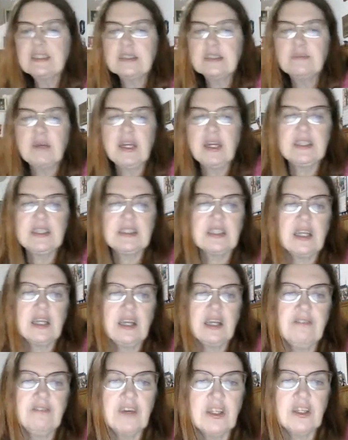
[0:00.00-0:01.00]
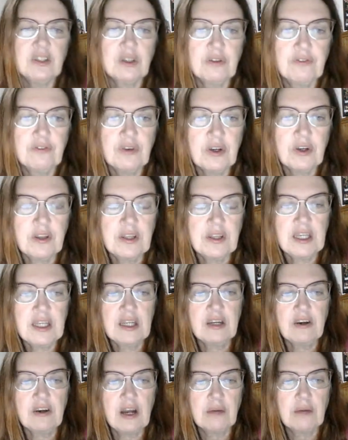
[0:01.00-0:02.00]
May is a vendor for
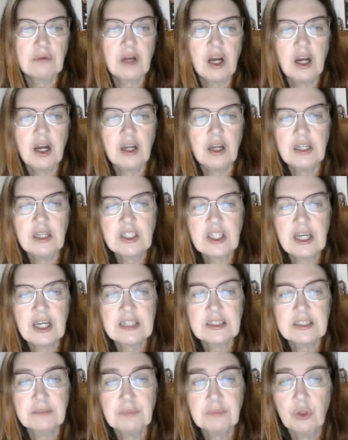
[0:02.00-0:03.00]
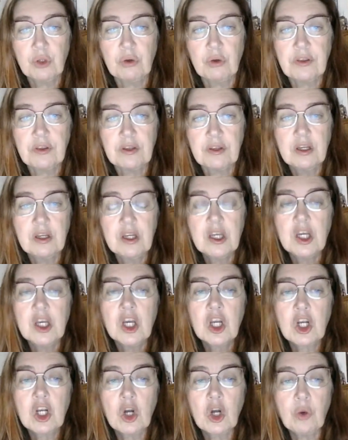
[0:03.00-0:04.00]
the CrabCon. She has a booth.
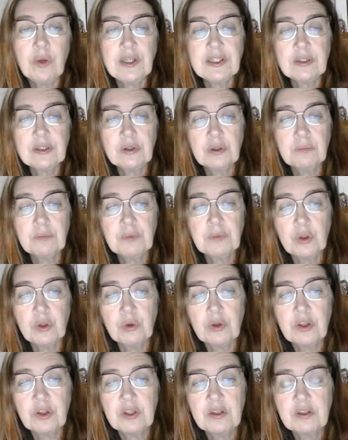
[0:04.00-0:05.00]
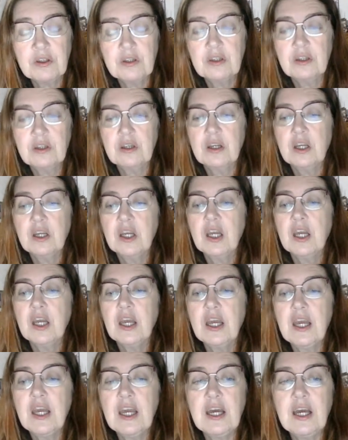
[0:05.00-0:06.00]
Go into her booth
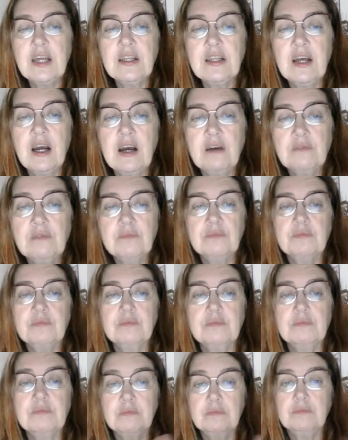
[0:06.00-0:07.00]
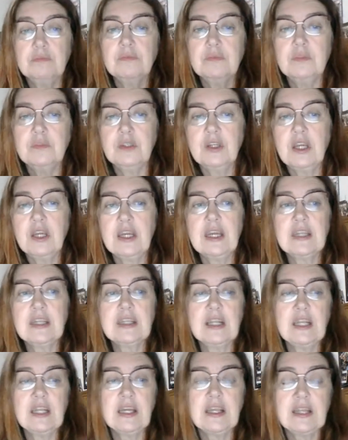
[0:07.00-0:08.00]
and you can get
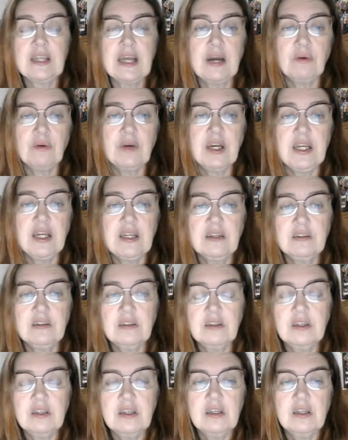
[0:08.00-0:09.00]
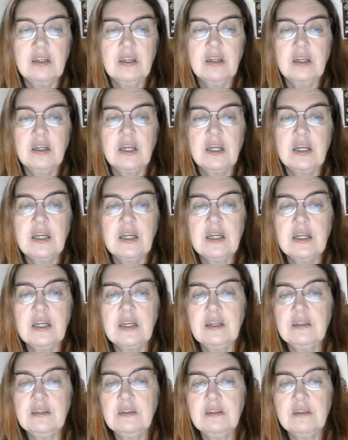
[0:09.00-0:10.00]
the link that way.
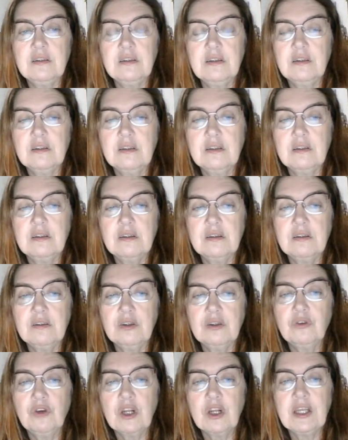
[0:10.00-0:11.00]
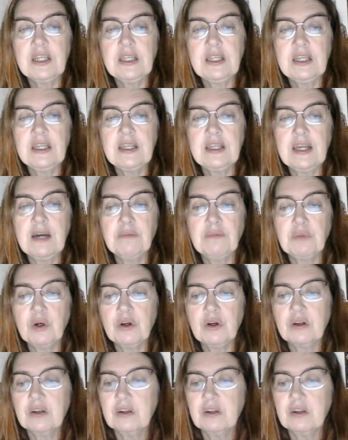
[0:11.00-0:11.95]
And you really need that book.